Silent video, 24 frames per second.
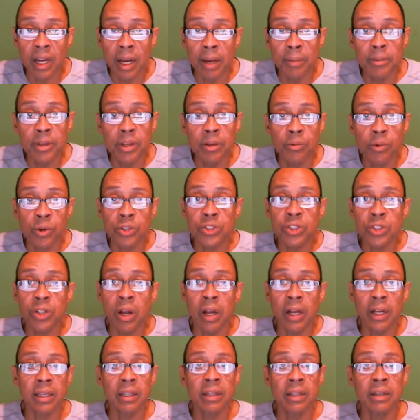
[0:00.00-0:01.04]
I mean, we're
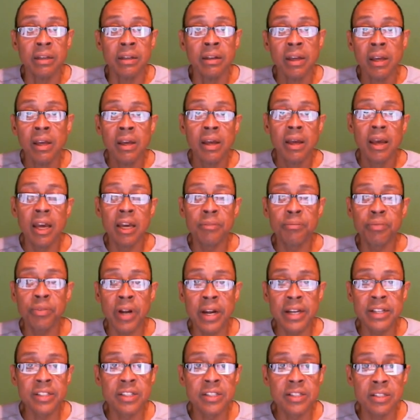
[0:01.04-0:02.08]
talking at
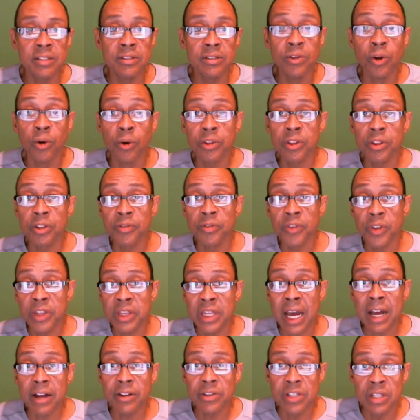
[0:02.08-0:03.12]
prices north of
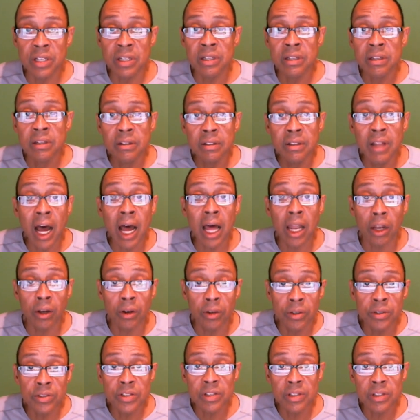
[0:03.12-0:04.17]

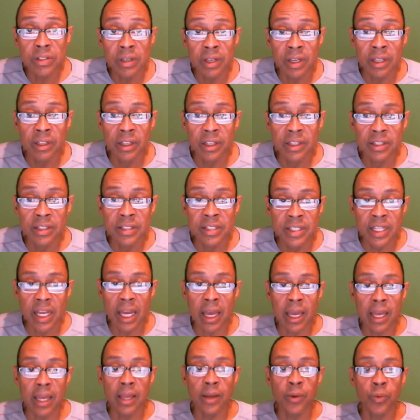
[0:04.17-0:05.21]
$1,000. And then
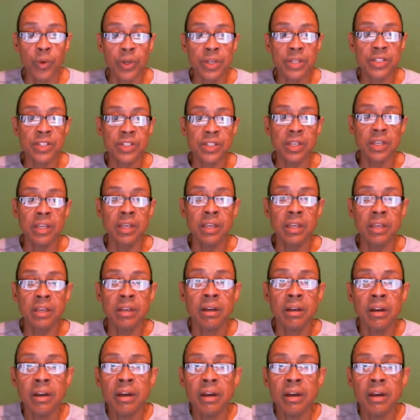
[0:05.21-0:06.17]
today we see